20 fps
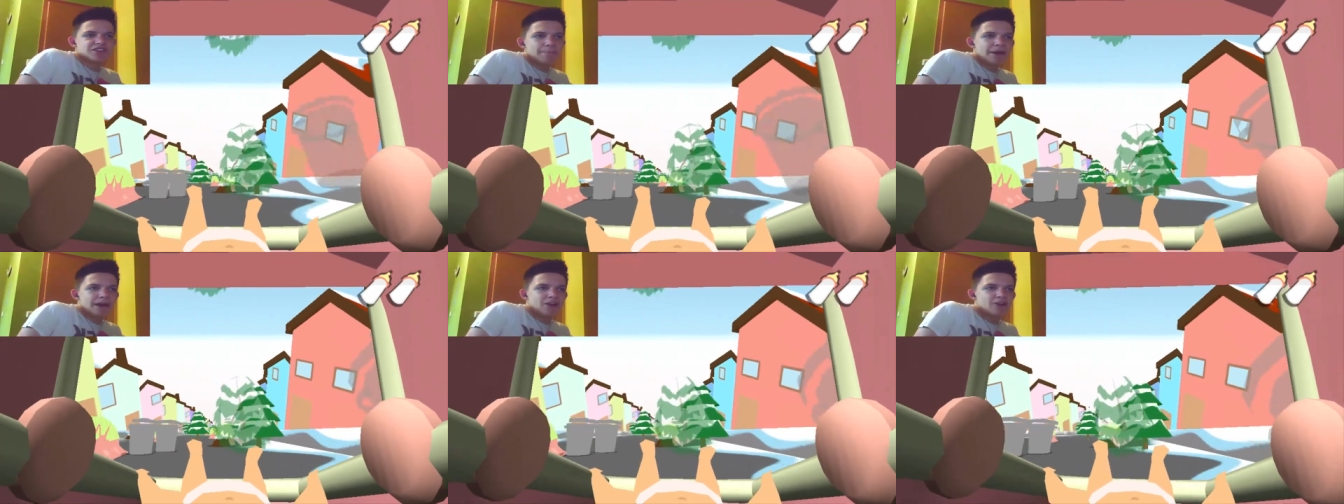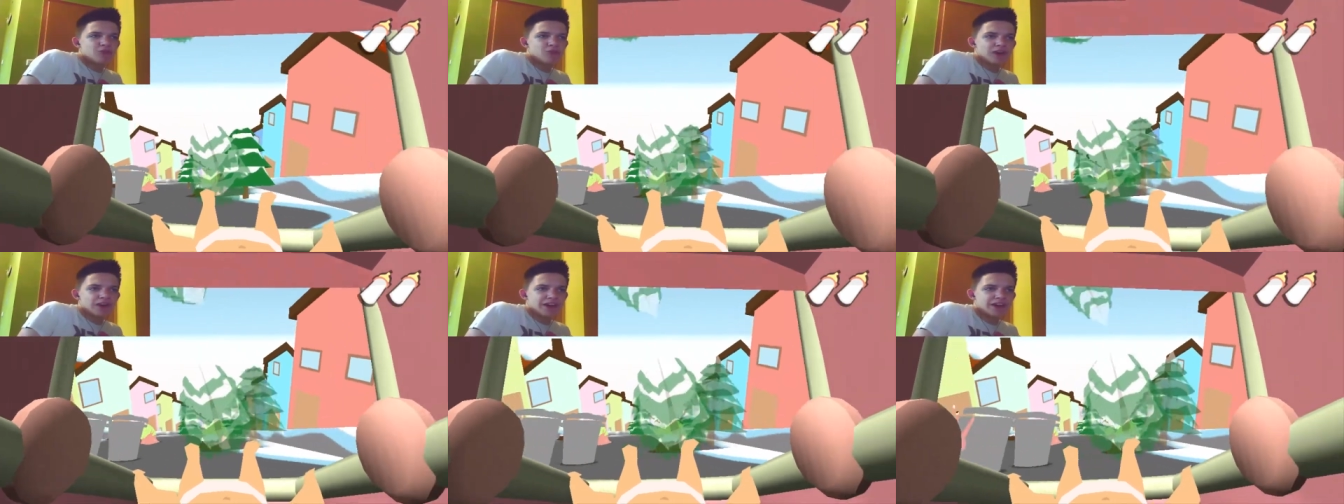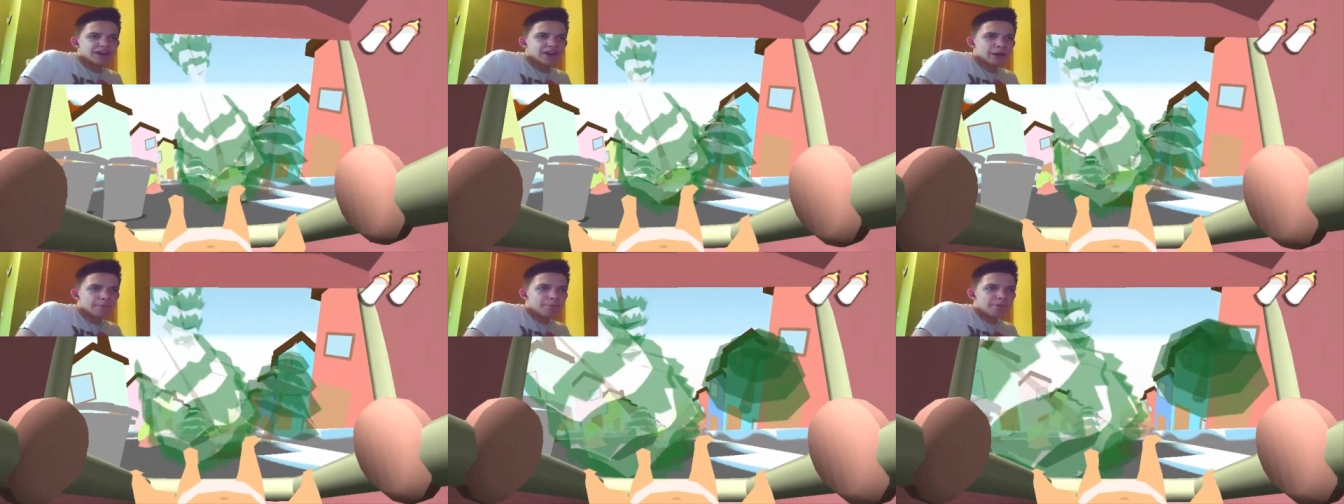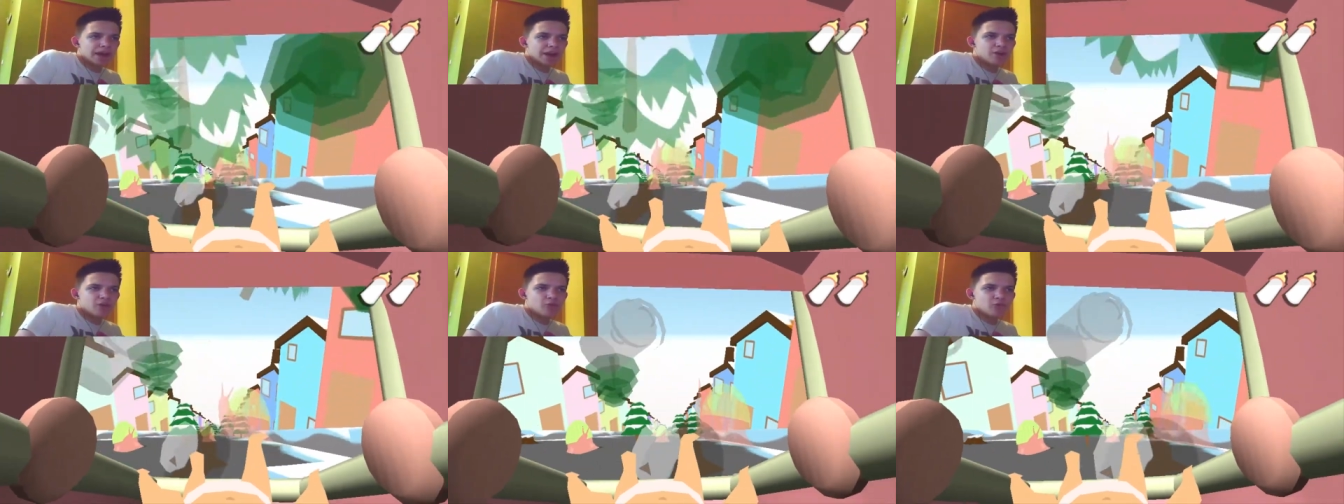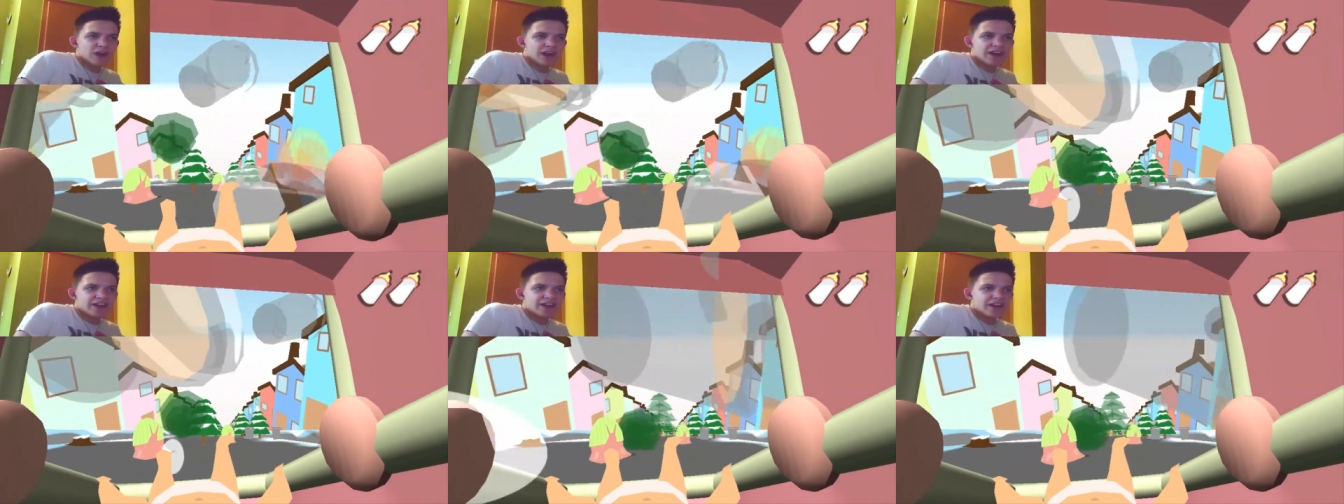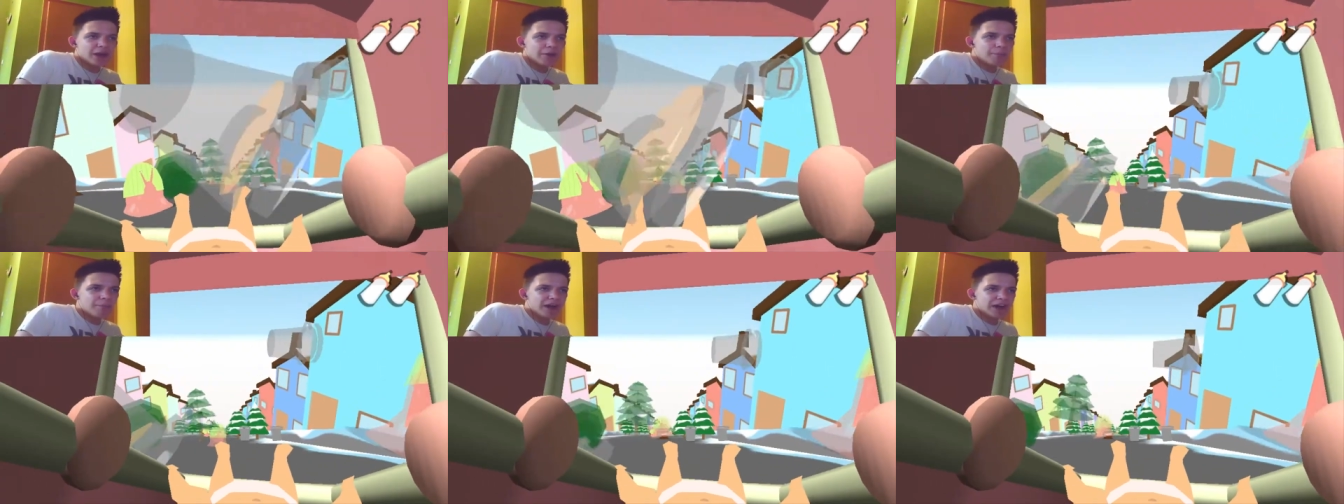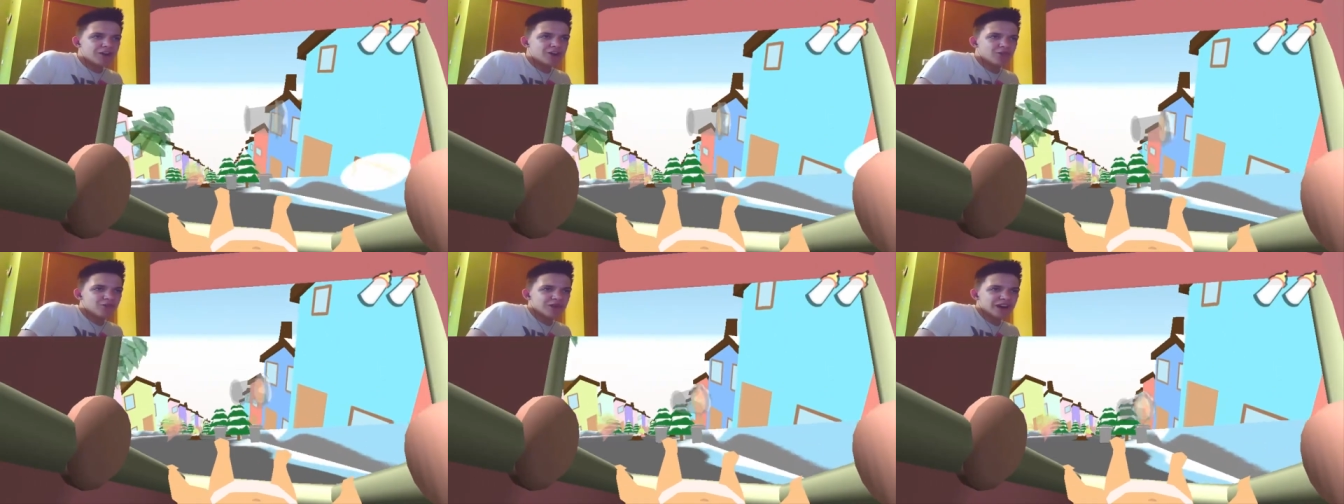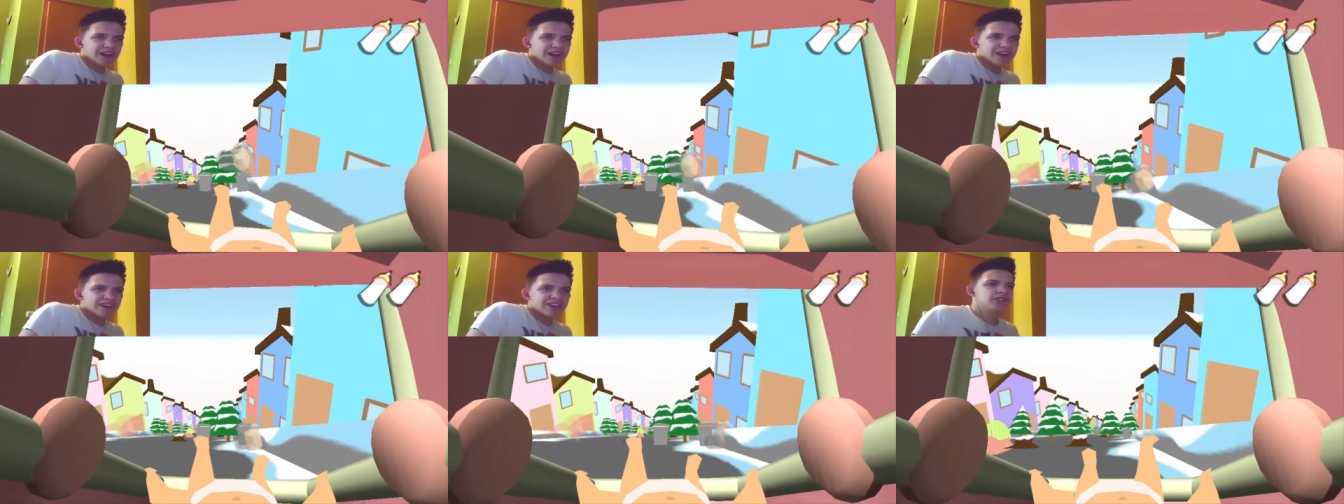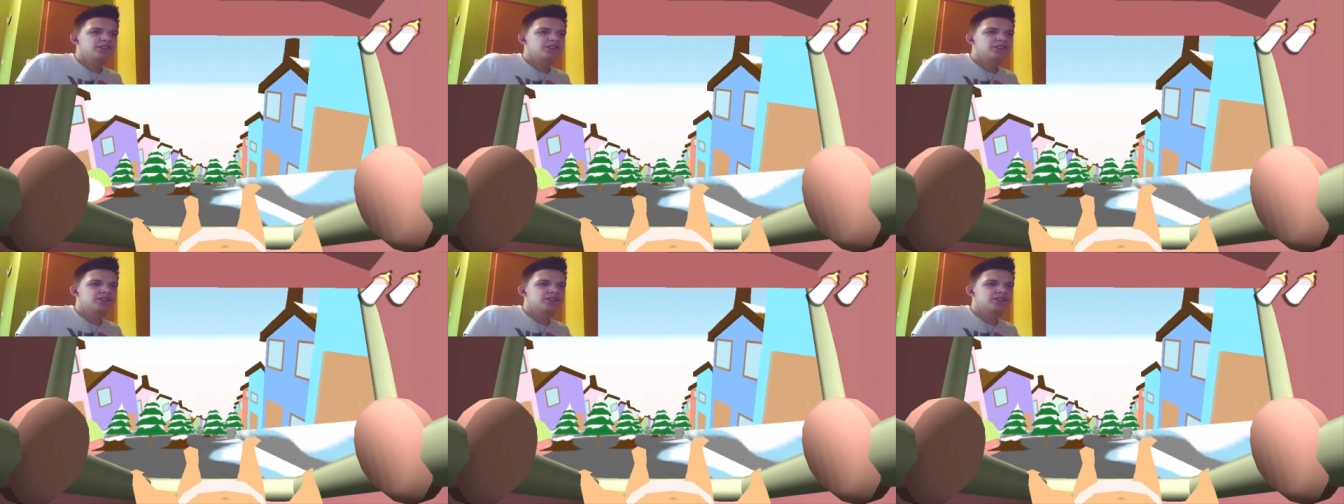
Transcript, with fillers: Back away, back away, back away!